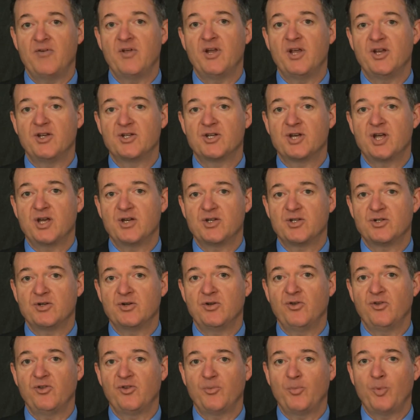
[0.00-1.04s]
and
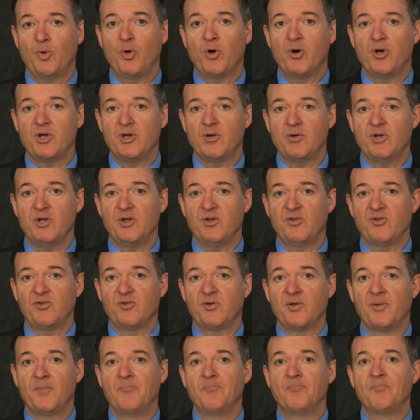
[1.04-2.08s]
educational support units,
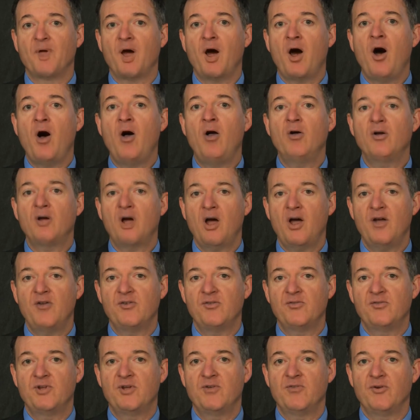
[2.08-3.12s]
all kinds
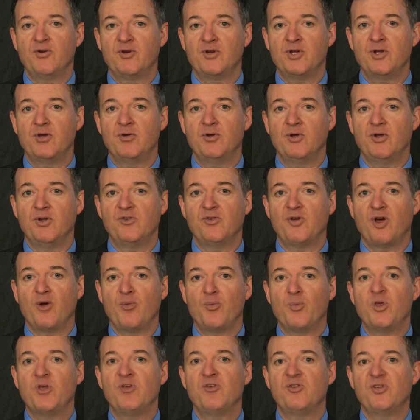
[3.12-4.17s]
of different units are
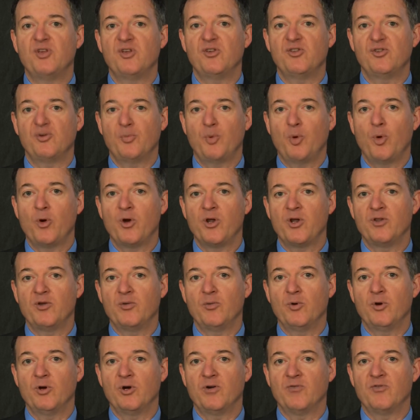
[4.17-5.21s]
busy supporting the
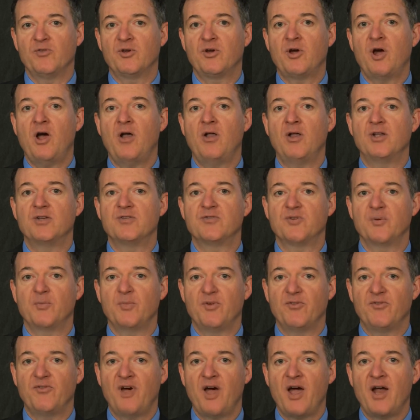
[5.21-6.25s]
work of the college, from
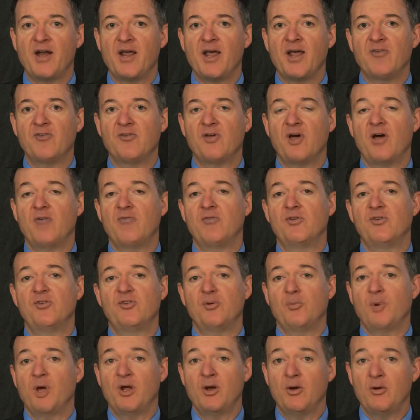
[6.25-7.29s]
the finance office
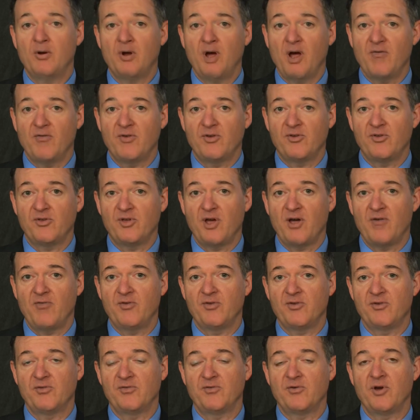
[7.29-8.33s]
to my own office, the
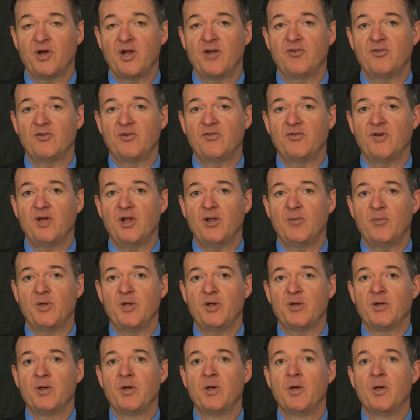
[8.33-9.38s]
Office of Grants
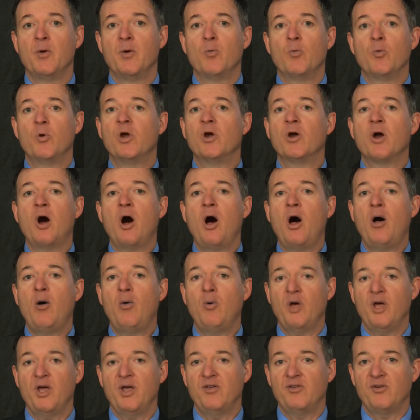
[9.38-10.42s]
Development. We are
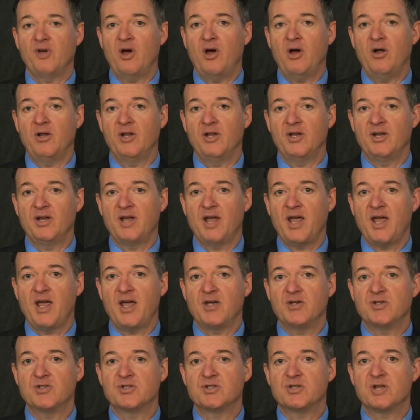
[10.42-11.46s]
always all
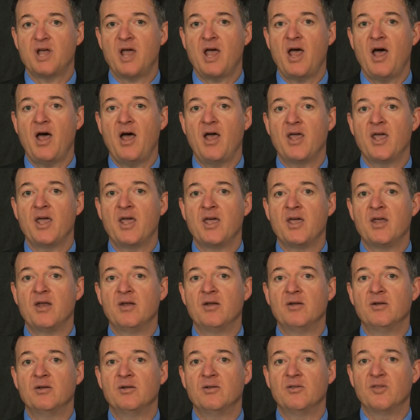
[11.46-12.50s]
engaged
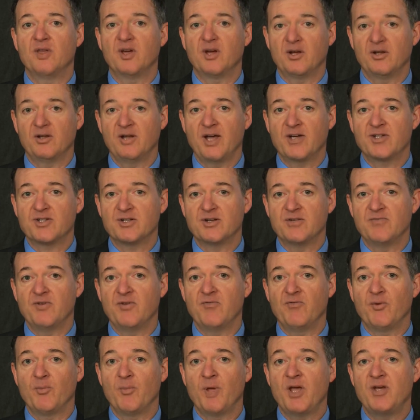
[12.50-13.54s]
in the collection of
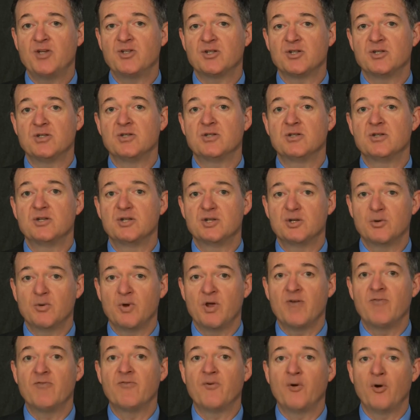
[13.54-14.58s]
information to
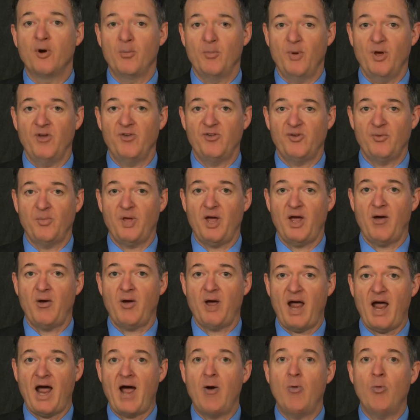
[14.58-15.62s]
inform us about
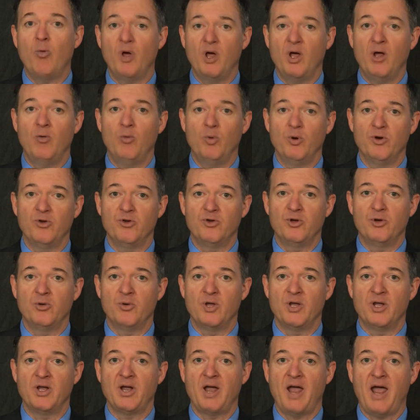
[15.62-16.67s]
how well we're
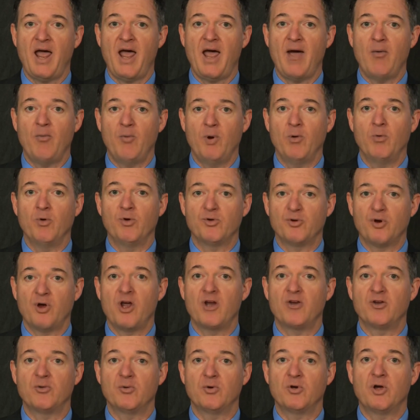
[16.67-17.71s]
doing at what we're
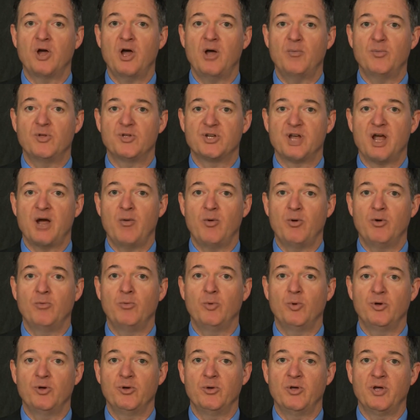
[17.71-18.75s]
trying to accomplish, how well
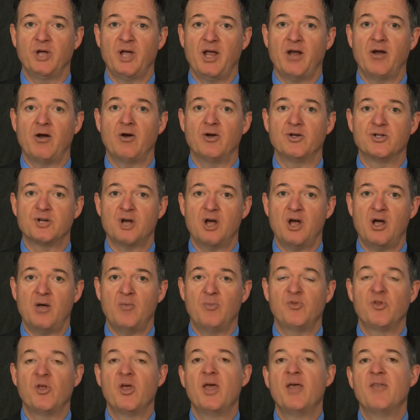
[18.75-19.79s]
we're doing at our
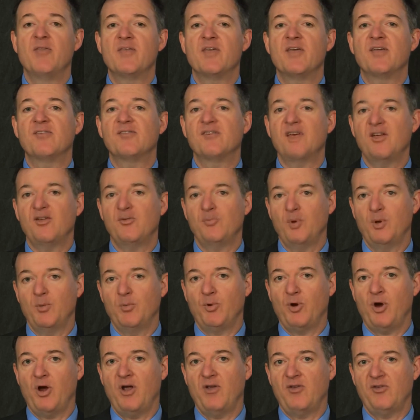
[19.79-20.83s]
jobs. The assessment
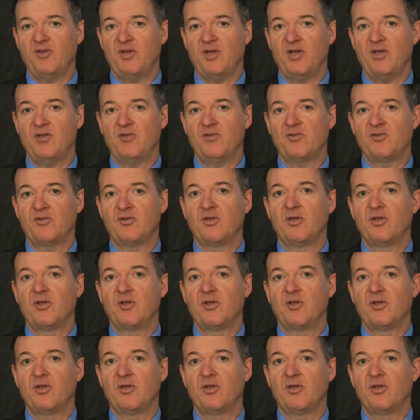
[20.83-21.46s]
process